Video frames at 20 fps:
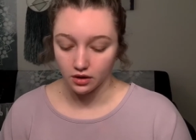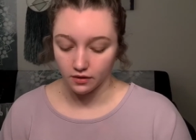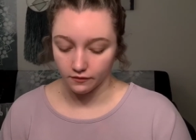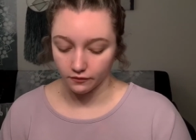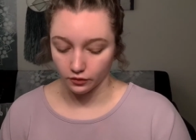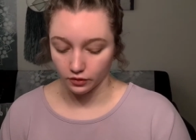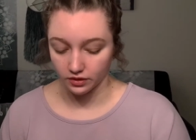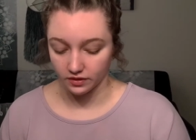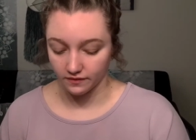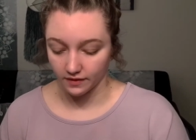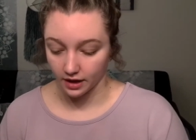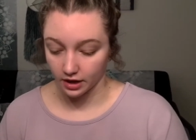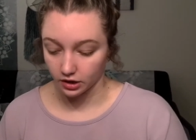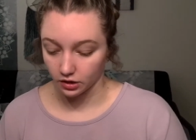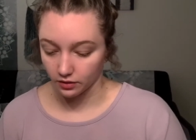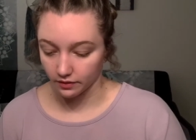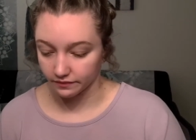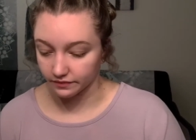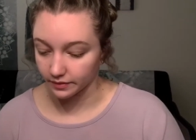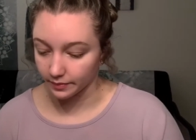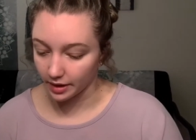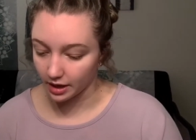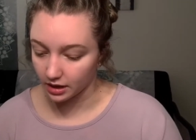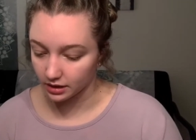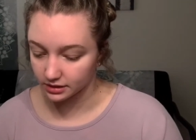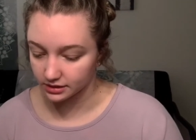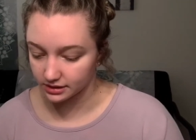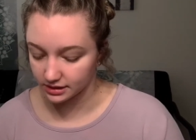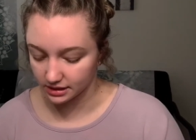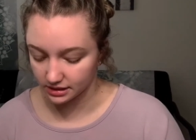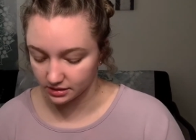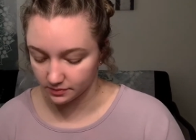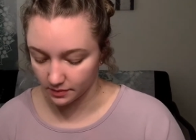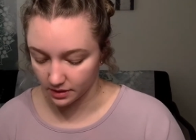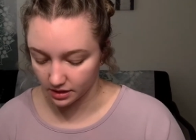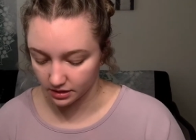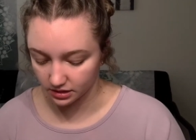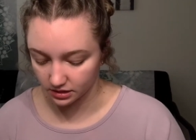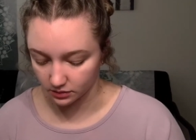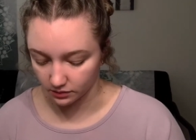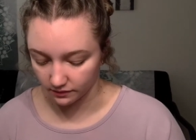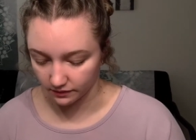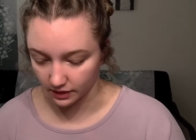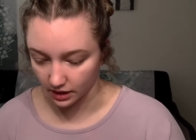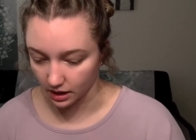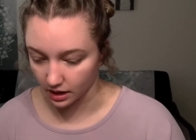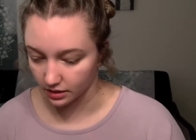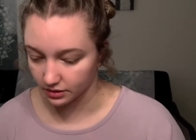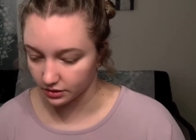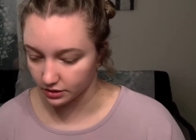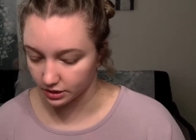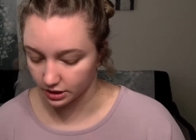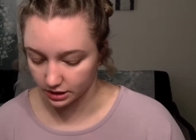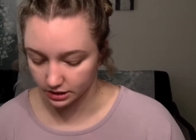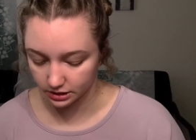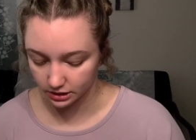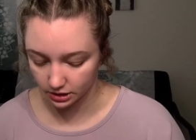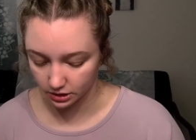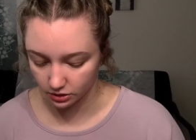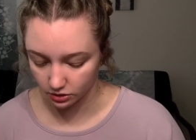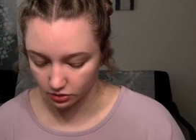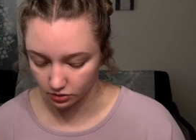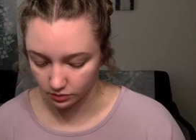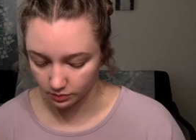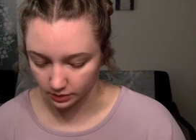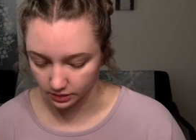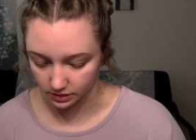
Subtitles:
for the value of the box this month. So we've got 32 plus